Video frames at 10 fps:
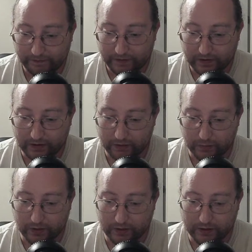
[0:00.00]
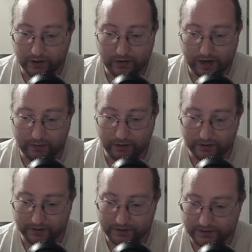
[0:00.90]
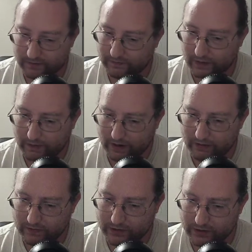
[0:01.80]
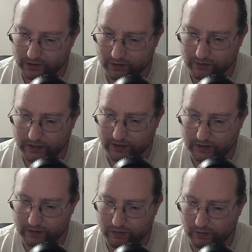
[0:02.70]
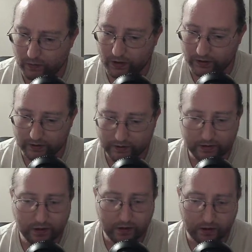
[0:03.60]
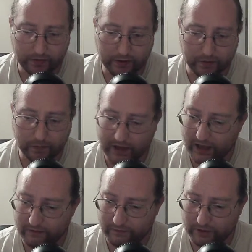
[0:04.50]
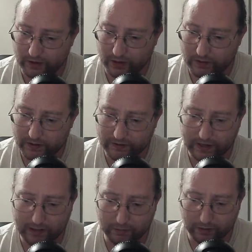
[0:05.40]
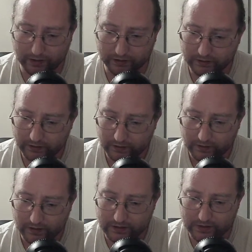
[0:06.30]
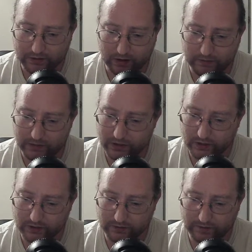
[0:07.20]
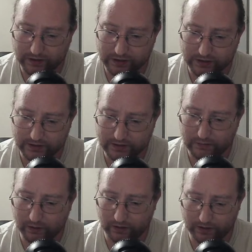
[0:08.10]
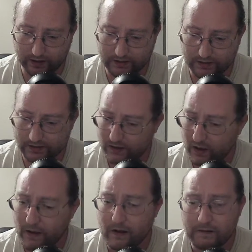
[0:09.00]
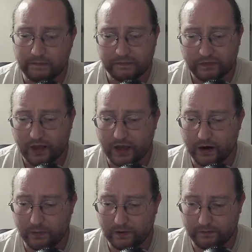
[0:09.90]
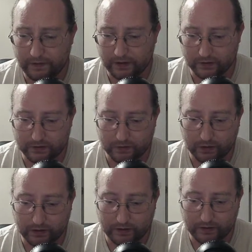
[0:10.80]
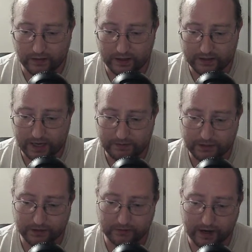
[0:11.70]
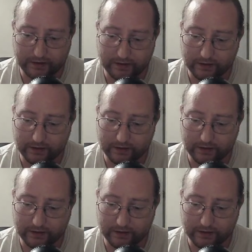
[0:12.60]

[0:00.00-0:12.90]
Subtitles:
There were no neighborhoods. I'm not even sure we knew the word, although we had a verb, neighboring, that described church functions and barn dances. And open fields were the exception rather than the